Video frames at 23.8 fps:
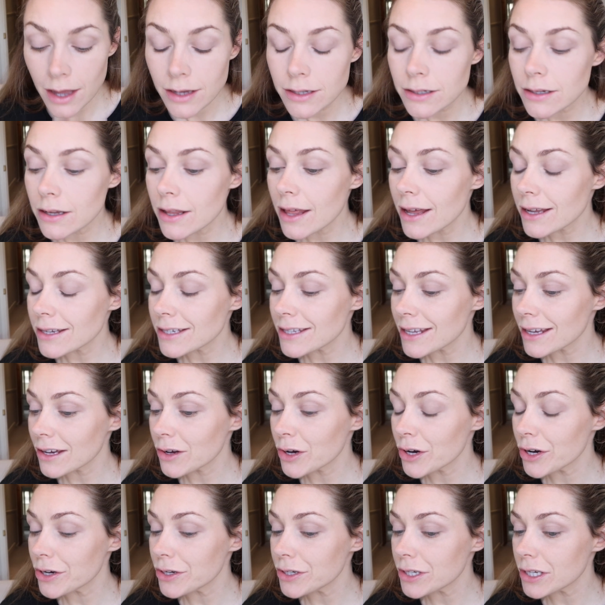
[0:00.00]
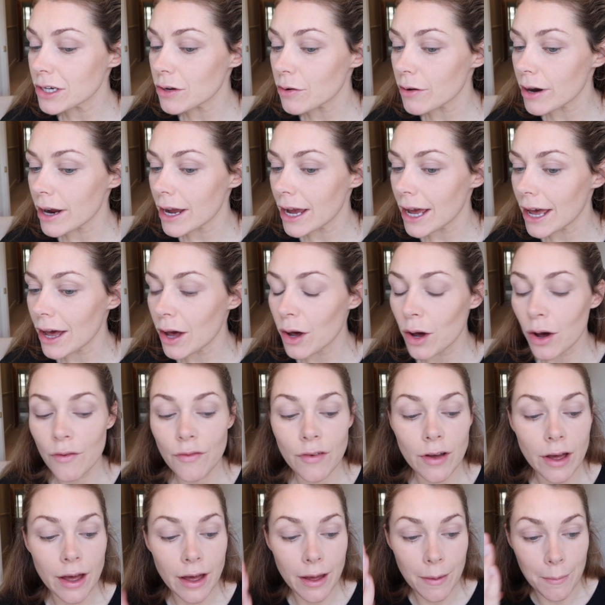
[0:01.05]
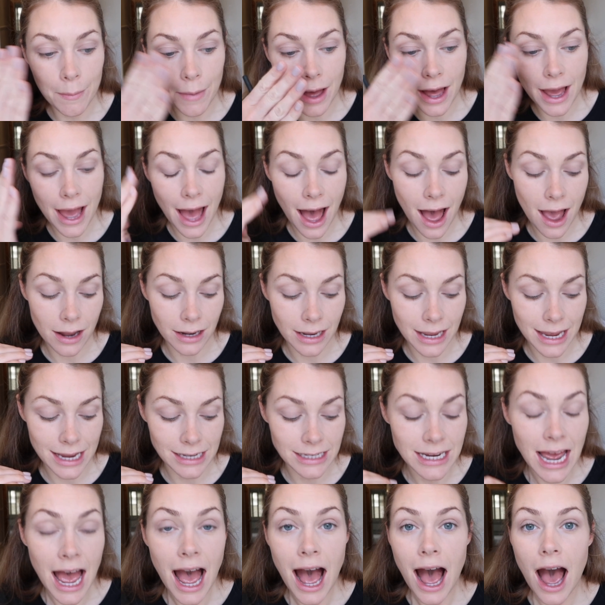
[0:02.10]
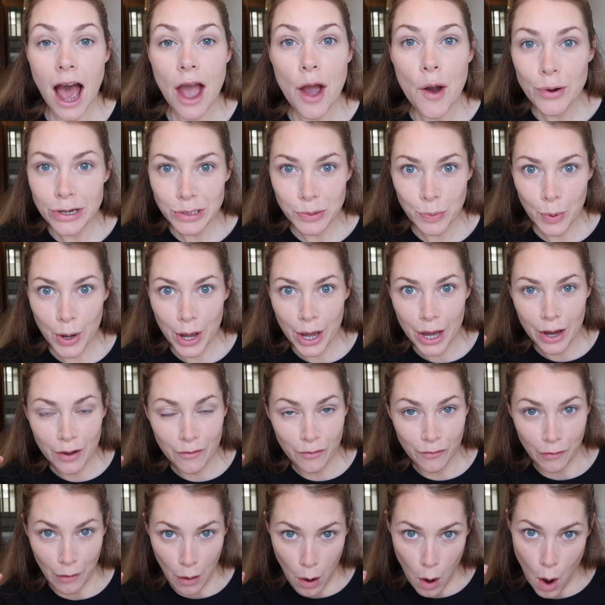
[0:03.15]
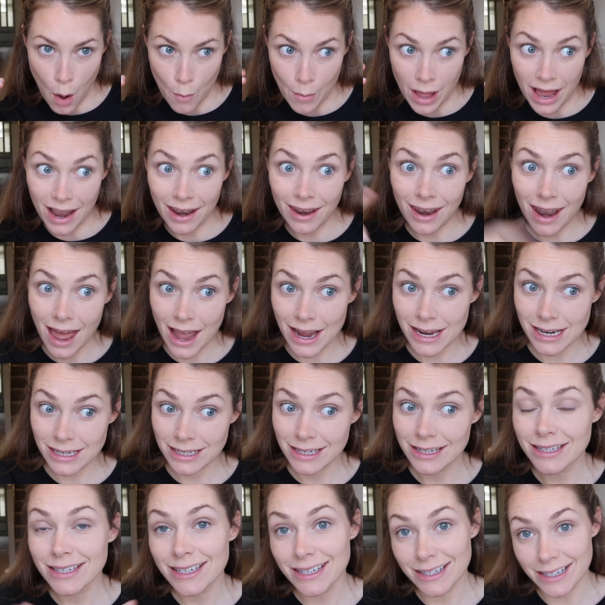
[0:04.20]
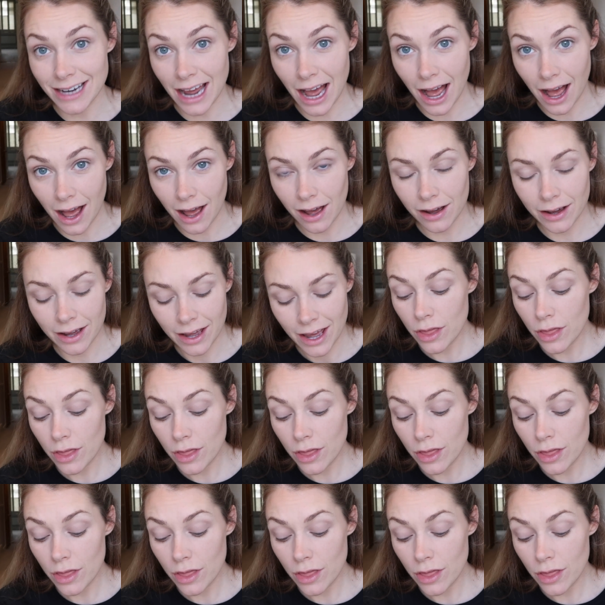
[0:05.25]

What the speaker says: So that's the Cozy Grey over my eyelid. I always work from light to dark.